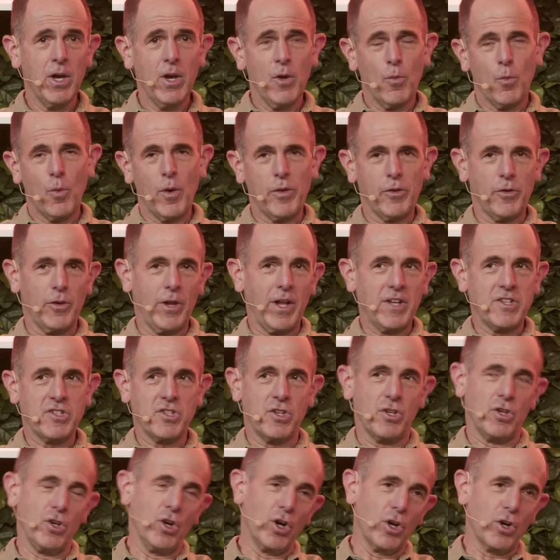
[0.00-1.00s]
whether
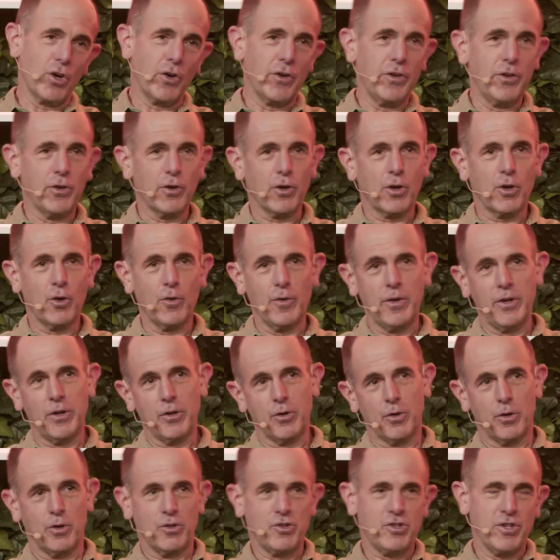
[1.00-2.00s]
that's younger in their career
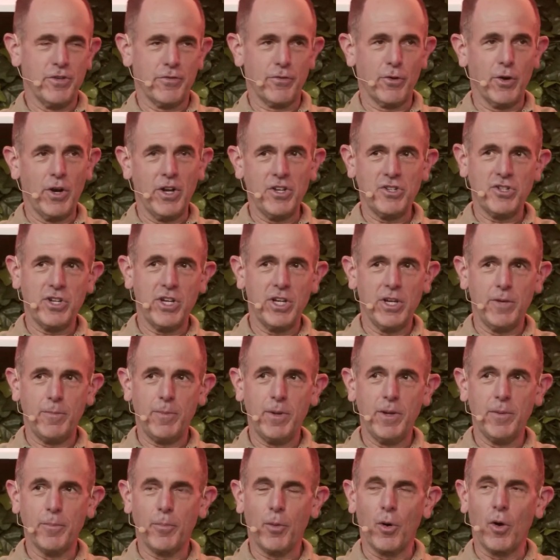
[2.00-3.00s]
or differentiated
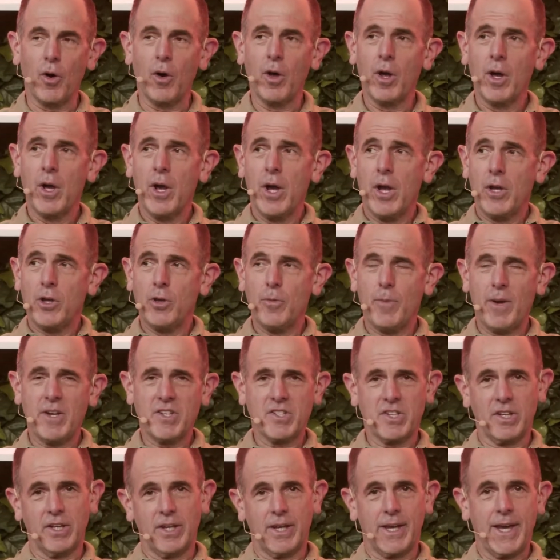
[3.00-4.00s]
people. You
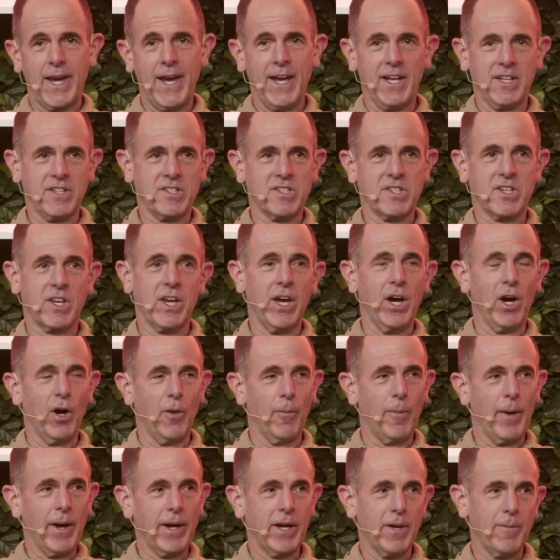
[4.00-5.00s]
basically can't scale
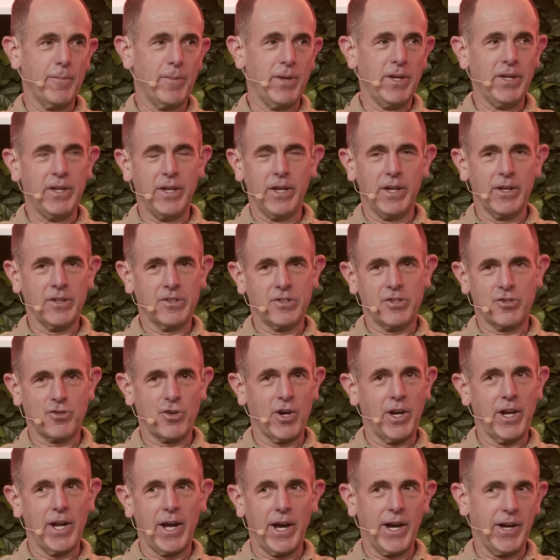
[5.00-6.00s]
by competing to
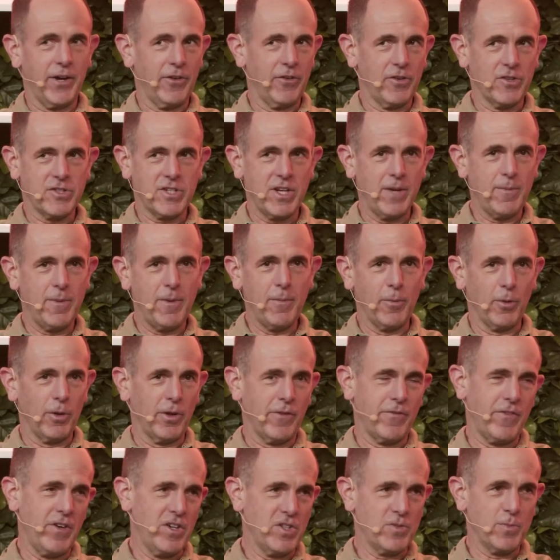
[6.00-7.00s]
try to hire the same people that
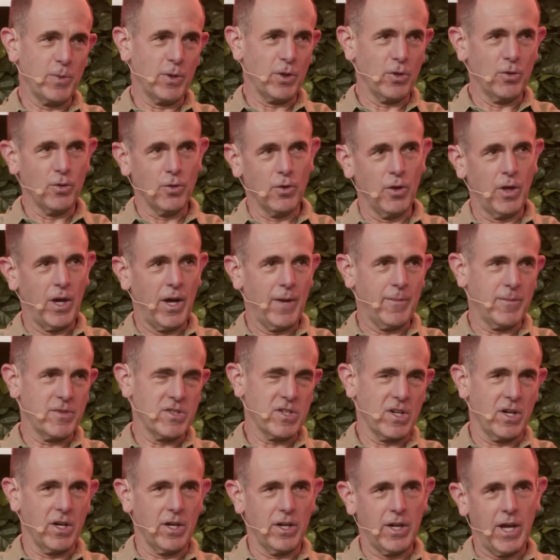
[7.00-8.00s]
Facebook, Google,
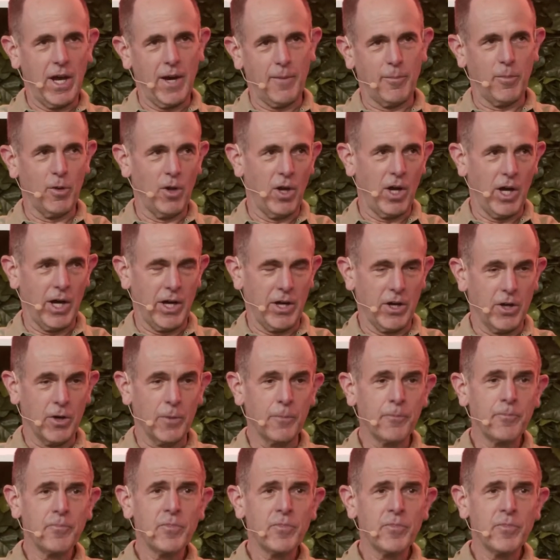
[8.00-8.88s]
Amazon, Apple hire.